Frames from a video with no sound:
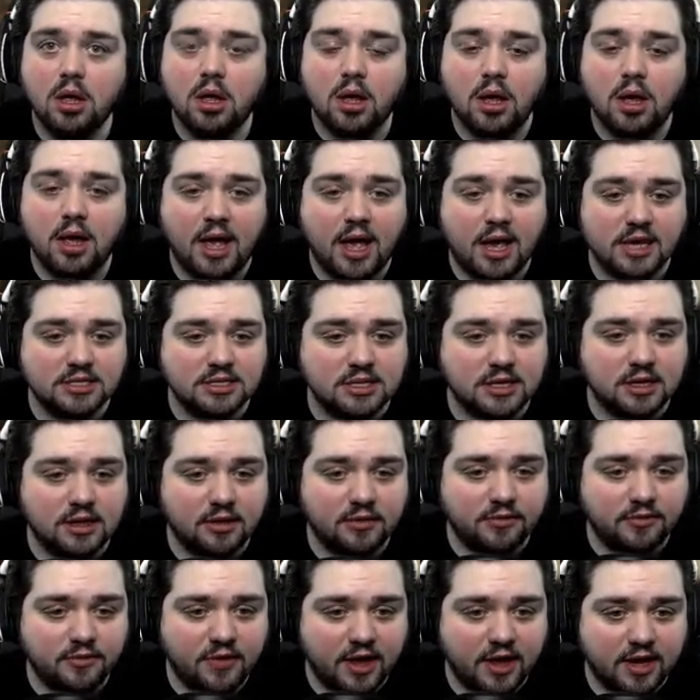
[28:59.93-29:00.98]
It has little
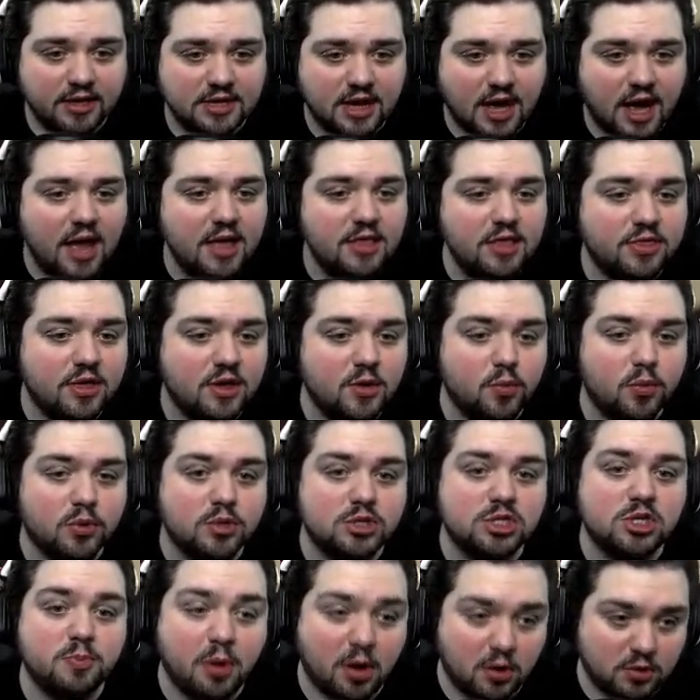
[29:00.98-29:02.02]
effect. I think we're
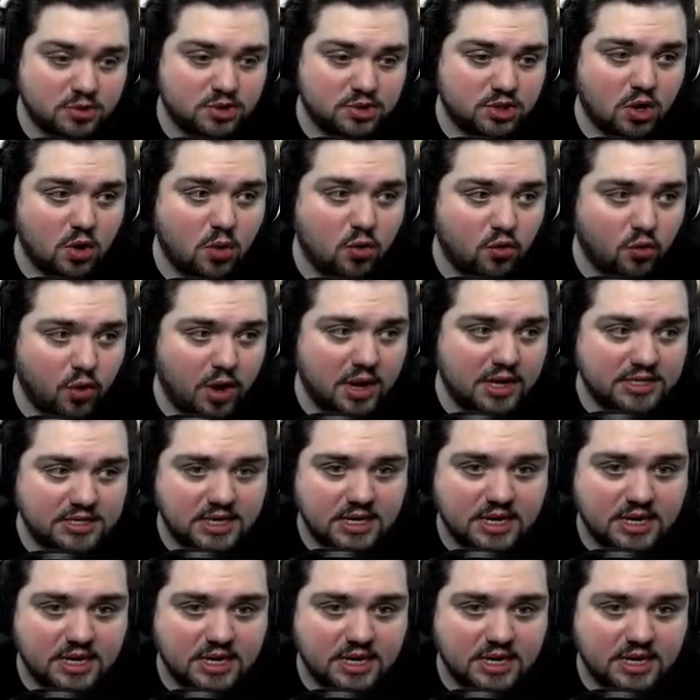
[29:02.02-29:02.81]
supposed to go crazy